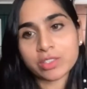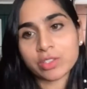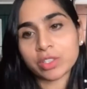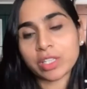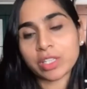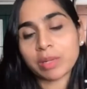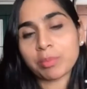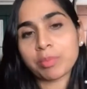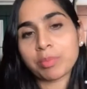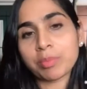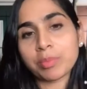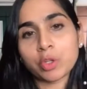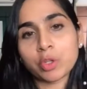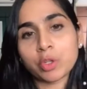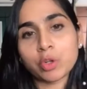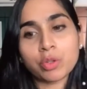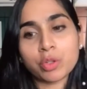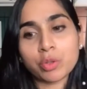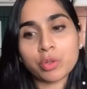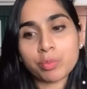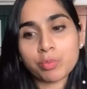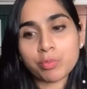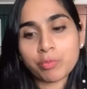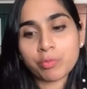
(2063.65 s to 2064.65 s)
so that
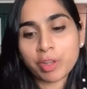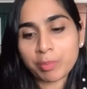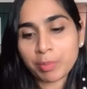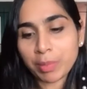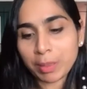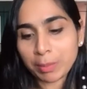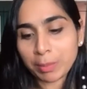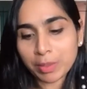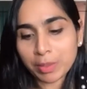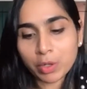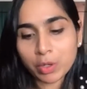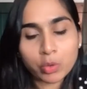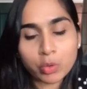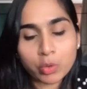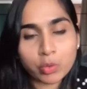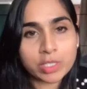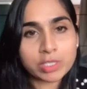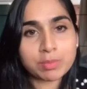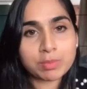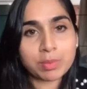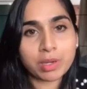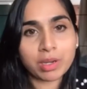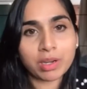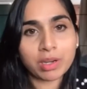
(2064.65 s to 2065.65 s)
when people go to
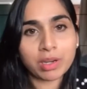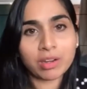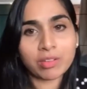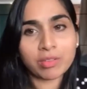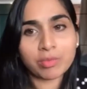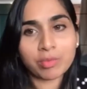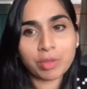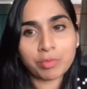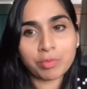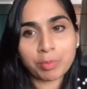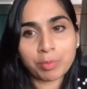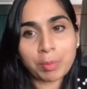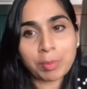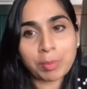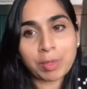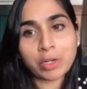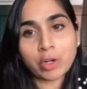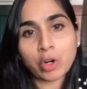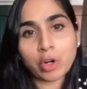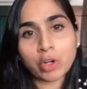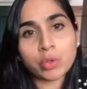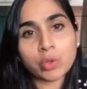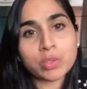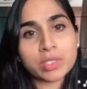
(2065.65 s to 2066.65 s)
if people are
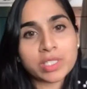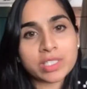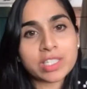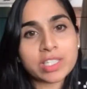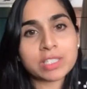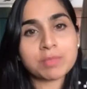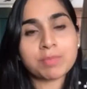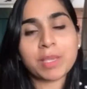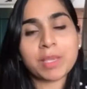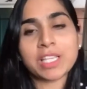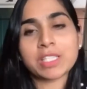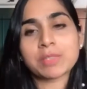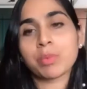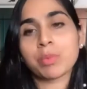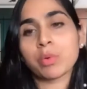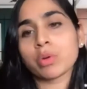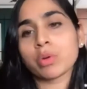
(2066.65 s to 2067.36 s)
not using the space